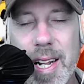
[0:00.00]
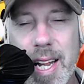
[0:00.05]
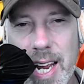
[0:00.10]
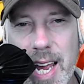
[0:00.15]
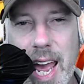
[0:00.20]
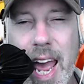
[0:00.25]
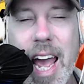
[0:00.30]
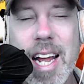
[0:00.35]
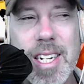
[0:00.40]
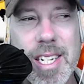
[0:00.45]

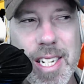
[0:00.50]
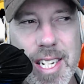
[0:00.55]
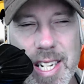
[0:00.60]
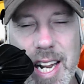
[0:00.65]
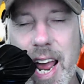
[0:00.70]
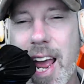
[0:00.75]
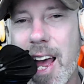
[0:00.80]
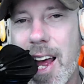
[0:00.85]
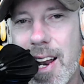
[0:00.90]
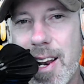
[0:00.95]
They can't
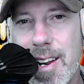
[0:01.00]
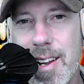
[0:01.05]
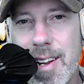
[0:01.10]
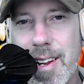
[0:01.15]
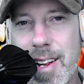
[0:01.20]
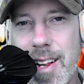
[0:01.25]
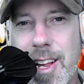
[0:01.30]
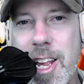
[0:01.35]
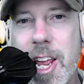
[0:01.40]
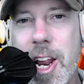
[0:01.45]
stand,
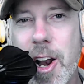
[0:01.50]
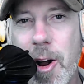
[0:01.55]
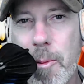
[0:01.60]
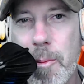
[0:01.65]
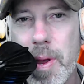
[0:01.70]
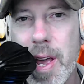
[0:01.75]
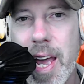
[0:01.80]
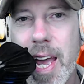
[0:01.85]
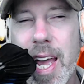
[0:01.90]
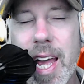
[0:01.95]

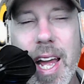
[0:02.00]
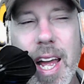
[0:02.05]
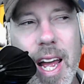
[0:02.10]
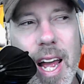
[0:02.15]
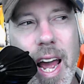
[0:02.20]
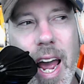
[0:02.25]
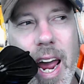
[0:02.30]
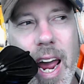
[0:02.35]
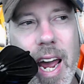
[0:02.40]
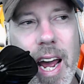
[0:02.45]
me,
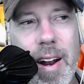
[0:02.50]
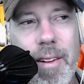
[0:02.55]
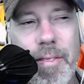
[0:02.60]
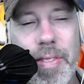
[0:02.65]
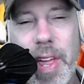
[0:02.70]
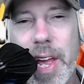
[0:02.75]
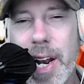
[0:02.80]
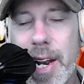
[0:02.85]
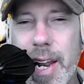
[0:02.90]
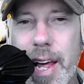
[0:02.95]

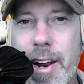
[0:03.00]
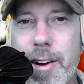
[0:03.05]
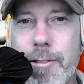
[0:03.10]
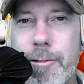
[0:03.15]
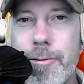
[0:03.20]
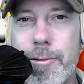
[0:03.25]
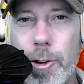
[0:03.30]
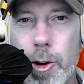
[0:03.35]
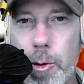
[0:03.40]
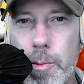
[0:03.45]
and they let
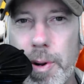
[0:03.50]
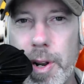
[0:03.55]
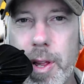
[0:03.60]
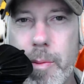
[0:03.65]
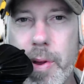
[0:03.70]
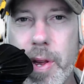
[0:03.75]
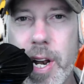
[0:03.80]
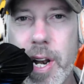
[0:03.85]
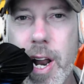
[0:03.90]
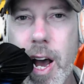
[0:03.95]
it
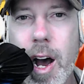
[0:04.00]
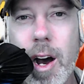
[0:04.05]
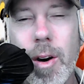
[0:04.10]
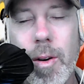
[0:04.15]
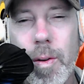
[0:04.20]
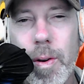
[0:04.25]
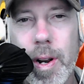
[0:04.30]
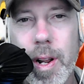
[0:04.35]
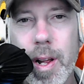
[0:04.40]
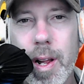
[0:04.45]
verbally be
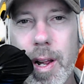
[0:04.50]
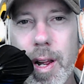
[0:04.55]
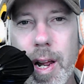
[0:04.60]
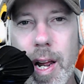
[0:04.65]
known,